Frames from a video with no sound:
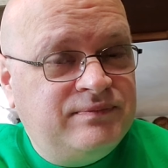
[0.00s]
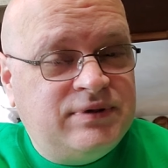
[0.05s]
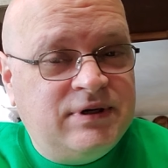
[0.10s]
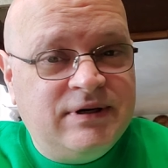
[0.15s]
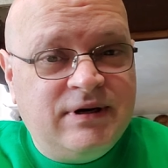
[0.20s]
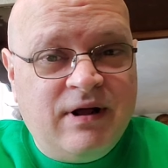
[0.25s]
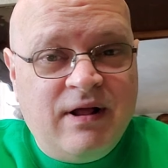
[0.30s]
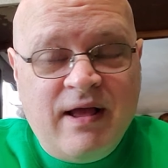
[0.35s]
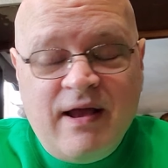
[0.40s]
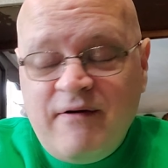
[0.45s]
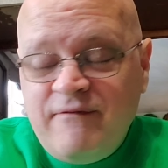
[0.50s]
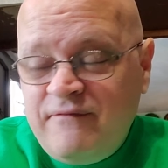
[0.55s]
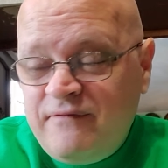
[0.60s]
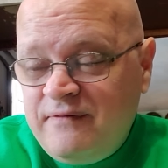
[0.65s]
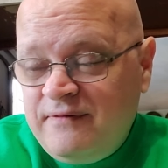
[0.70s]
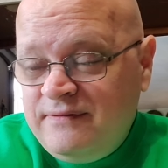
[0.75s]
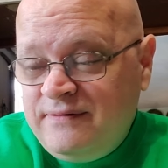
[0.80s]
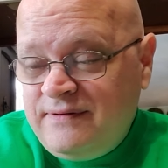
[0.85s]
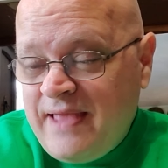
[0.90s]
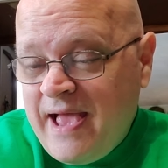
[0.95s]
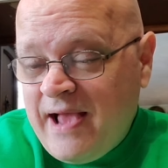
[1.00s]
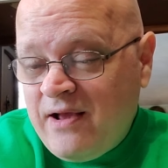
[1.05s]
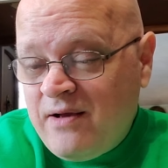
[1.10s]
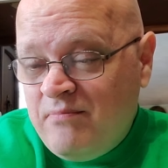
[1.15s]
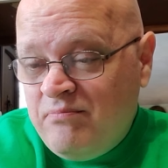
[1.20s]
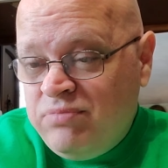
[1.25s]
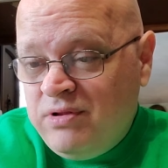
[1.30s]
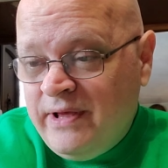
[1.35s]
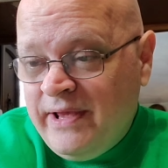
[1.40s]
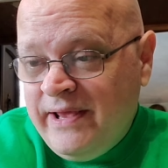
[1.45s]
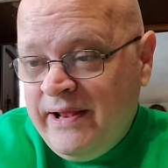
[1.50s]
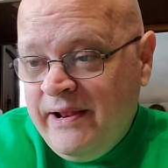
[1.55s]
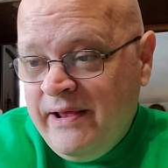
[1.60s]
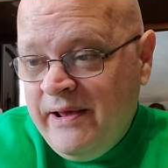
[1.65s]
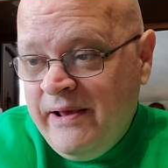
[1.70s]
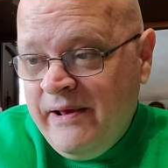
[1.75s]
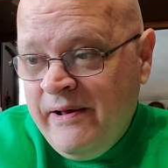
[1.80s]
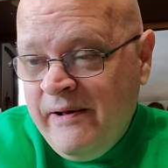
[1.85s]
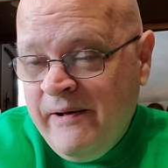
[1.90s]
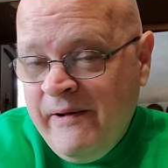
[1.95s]
But I'll have that complete.
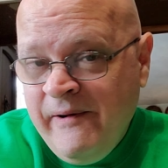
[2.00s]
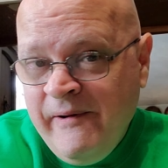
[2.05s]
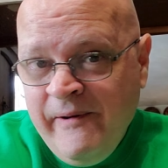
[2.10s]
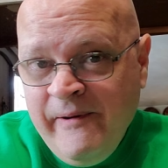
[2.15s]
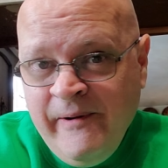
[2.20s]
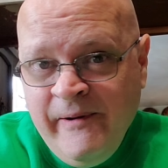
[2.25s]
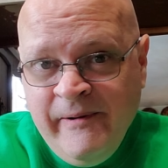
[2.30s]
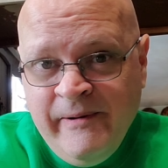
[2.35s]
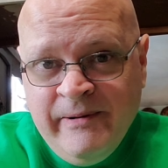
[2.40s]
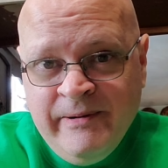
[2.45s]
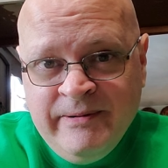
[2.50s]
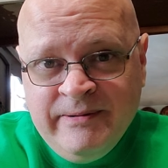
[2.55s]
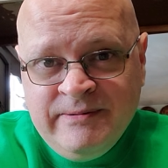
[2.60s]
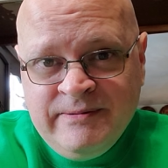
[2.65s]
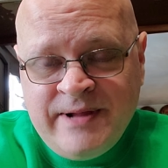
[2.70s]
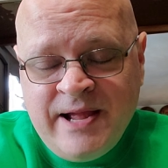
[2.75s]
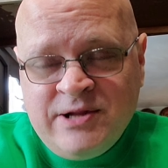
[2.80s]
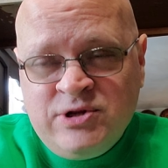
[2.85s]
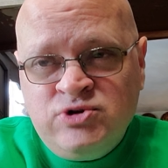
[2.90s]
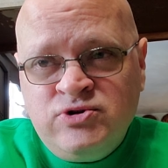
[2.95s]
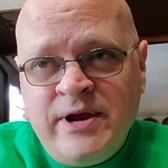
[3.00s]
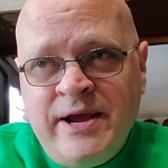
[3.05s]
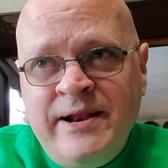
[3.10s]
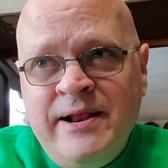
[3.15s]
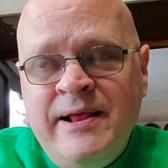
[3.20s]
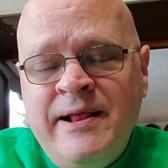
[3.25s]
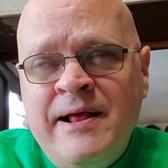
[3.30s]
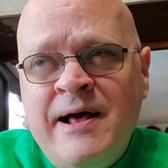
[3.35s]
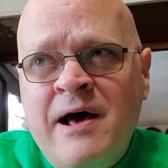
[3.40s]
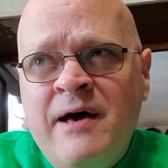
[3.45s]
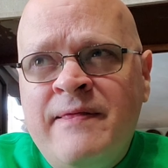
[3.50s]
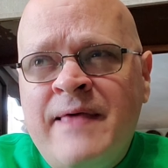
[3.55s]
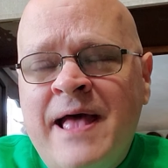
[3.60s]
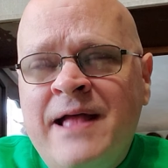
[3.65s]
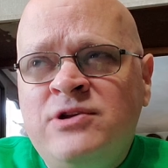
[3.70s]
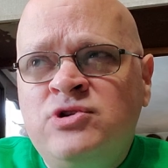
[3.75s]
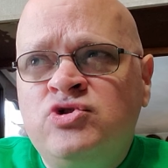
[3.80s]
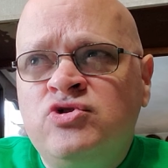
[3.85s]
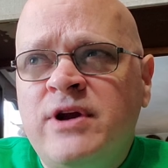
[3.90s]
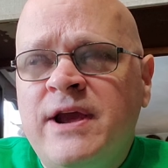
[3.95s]
That trade, out uh, of
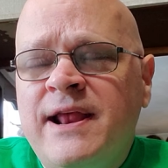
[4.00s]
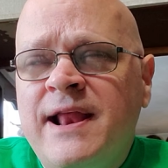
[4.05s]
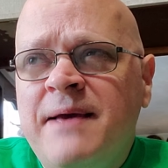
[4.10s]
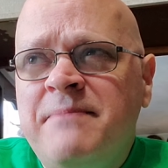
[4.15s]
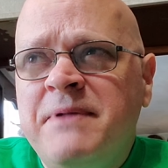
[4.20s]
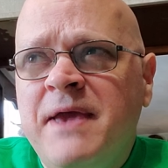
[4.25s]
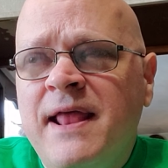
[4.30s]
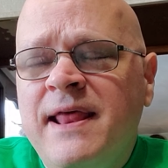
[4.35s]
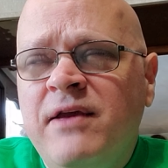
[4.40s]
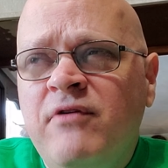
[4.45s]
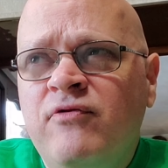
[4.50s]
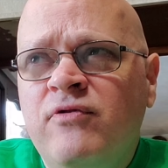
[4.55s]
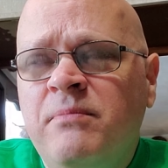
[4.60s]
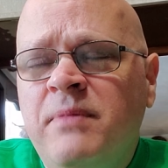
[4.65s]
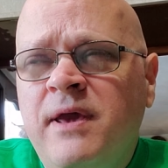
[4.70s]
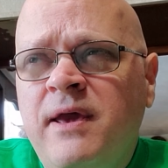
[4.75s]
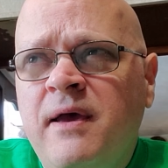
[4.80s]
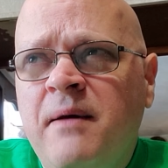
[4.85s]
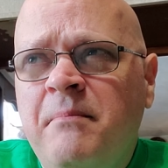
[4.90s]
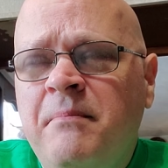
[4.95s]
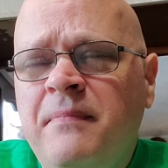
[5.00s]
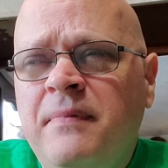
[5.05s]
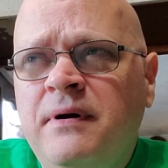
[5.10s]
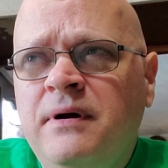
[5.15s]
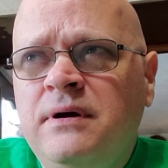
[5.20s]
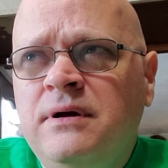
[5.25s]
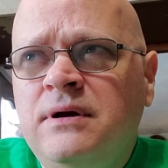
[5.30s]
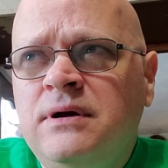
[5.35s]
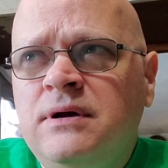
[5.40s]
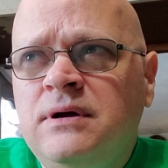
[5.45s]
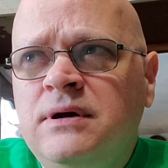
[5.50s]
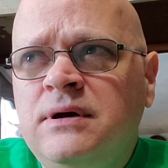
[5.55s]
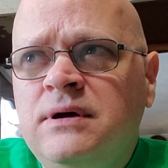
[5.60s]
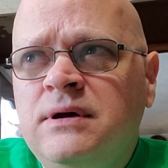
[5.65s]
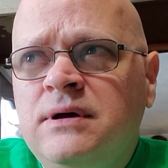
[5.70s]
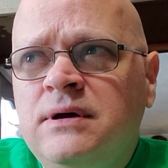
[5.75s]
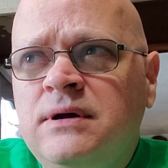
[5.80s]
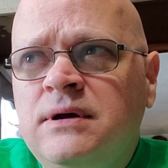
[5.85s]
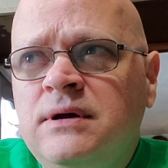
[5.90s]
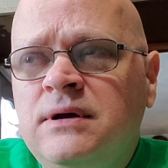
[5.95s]
that trade, I'm getting from him
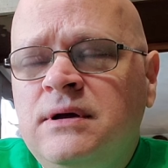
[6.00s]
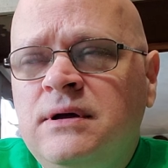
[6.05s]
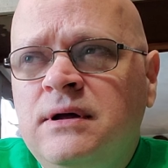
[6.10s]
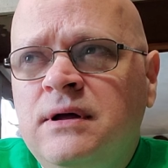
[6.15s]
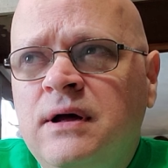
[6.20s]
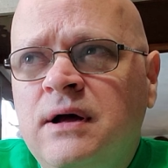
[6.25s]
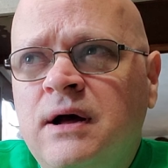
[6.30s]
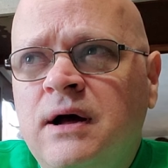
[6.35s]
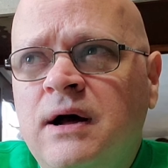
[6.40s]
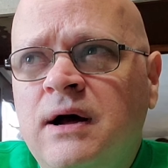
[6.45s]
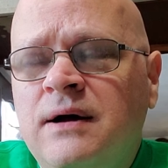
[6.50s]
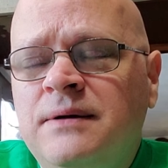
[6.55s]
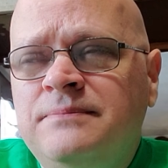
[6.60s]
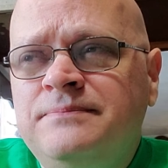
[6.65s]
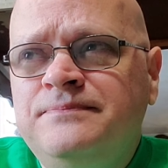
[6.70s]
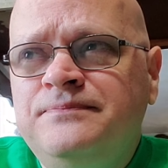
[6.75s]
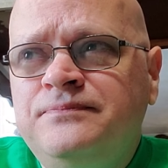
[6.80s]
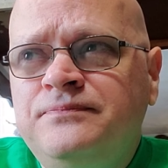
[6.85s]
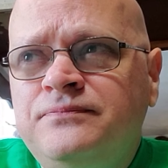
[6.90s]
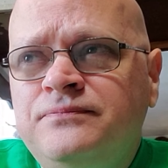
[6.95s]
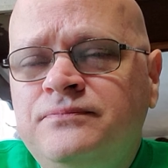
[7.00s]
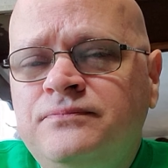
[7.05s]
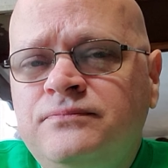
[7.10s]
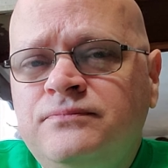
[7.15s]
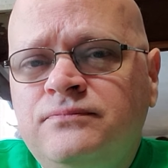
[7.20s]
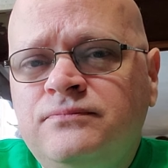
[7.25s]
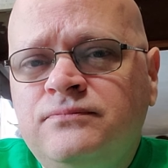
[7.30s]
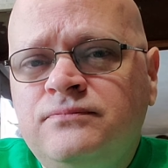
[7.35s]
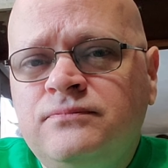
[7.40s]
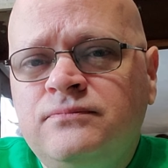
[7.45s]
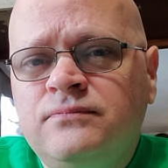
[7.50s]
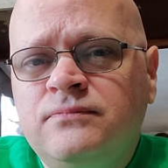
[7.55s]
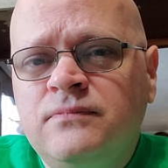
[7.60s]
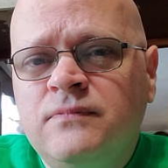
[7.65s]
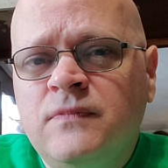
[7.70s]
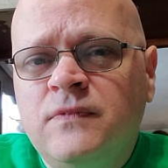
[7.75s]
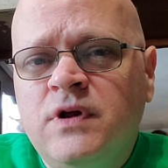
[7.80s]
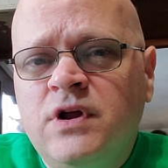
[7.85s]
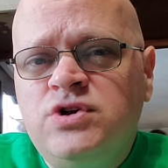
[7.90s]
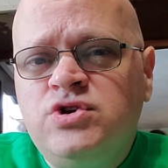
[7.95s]
uh,
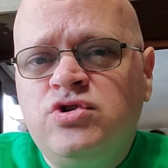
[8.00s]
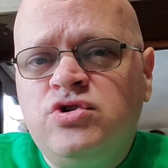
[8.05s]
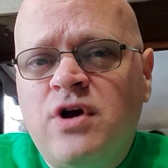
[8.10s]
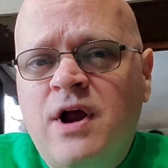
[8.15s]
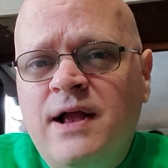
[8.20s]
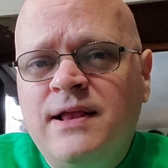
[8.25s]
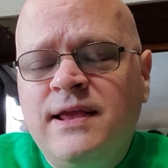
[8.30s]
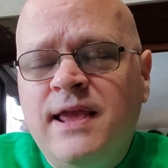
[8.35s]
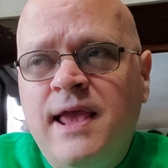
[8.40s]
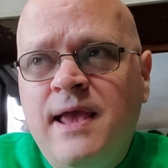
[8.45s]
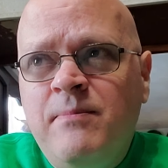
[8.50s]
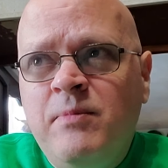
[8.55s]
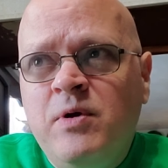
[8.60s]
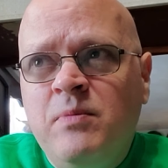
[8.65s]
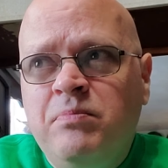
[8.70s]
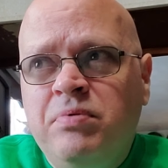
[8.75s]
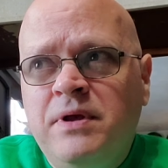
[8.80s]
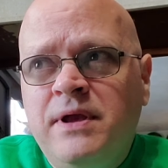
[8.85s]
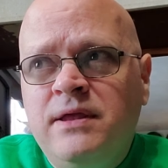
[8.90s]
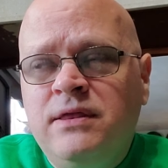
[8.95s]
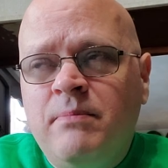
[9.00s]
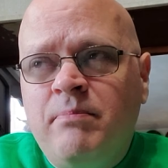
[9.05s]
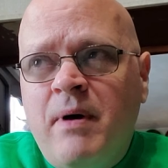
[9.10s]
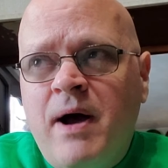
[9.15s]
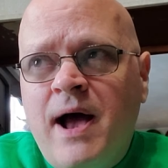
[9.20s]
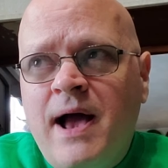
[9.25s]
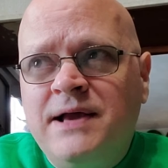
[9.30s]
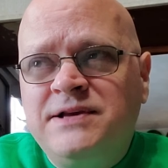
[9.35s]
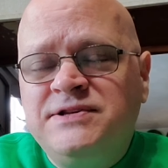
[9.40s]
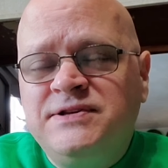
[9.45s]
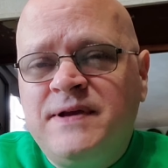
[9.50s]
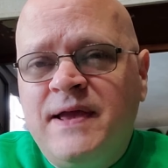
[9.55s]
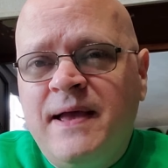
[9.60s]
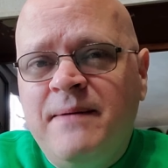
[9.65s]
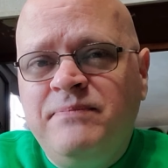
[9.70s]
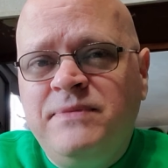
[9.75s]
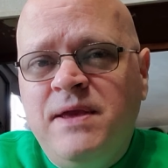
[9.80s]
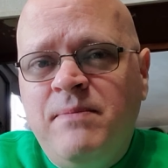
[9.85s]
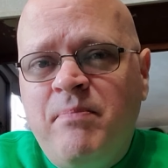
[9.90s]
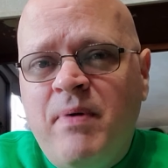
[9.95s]
a Tron game complete in the box,
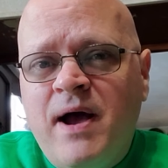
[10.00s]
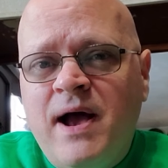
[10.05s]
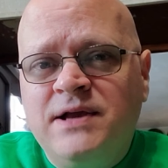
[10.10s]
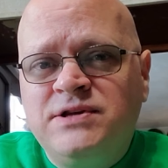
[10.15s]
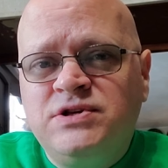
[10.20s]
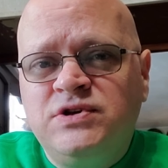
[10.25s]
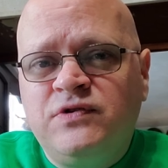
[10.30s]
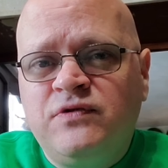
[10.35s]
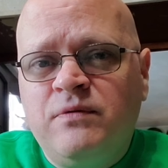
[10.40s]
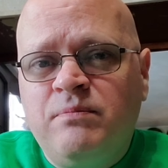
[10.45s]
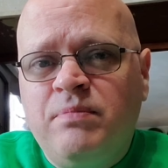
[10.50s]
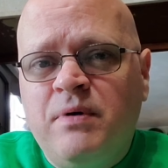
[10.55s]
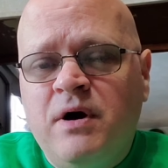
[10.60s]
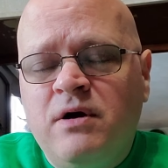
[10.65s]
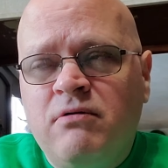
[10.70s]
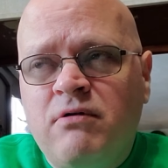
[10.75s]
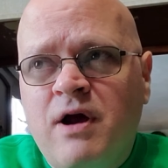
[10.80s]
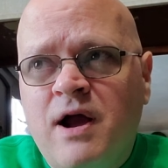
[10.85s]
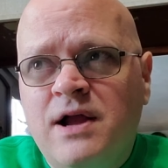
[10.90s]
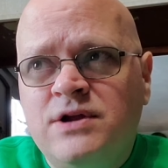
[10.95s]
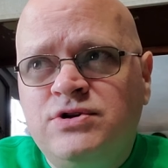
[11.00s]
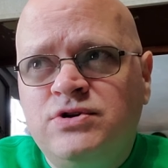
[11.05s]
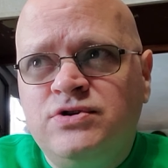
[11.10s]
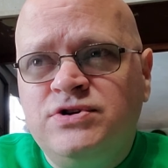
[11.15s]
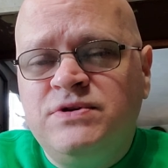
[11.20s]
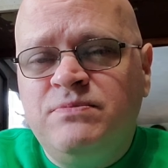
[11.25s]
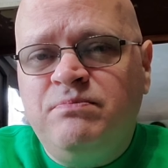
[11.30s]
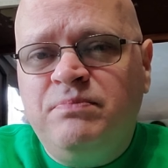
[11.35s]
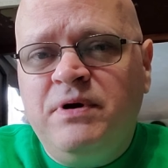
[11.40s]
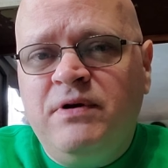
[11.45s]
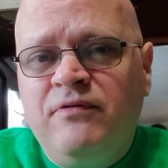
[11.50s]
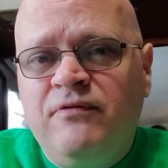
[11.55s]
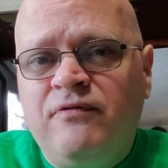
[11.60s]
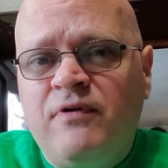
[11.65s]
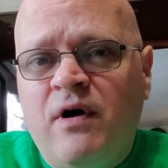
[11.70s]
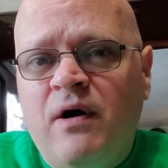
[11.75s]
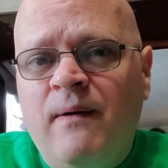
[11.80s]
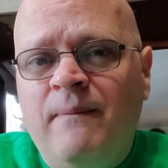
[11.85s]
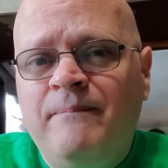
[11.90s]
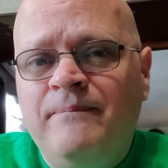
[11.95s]
empty boxes for Buck Rogers and
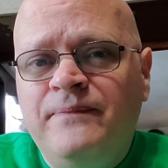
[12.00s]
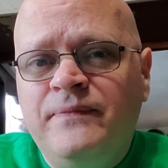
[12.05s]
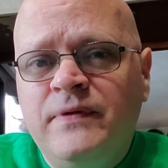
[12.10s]
Pitfall,